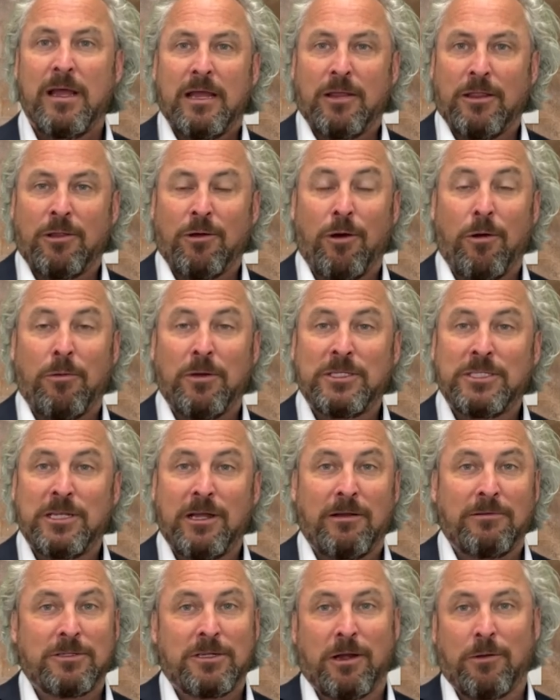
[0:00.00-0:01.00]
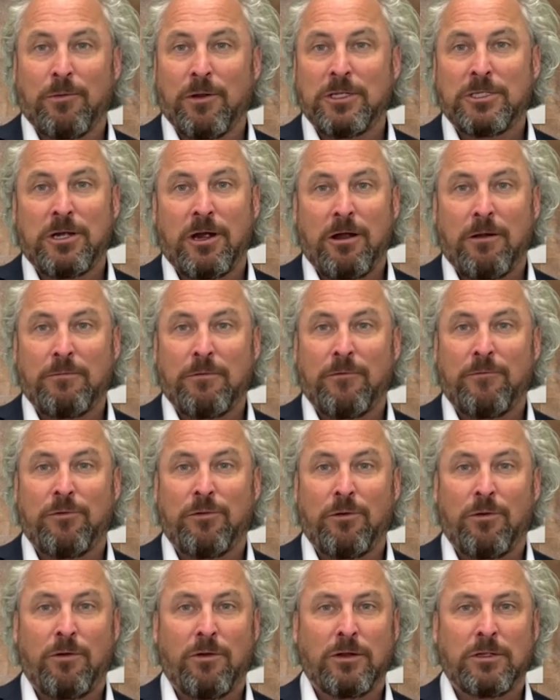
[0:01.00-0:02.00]
The home itself's got rich hardwood
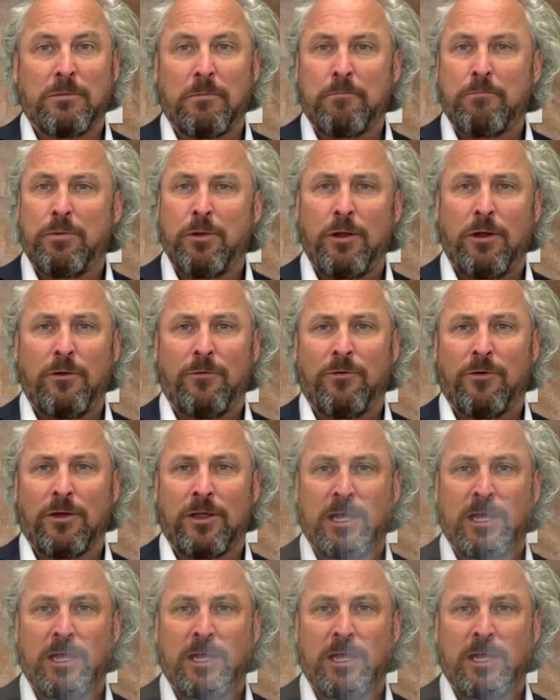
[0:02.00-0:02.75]
floors, beautiful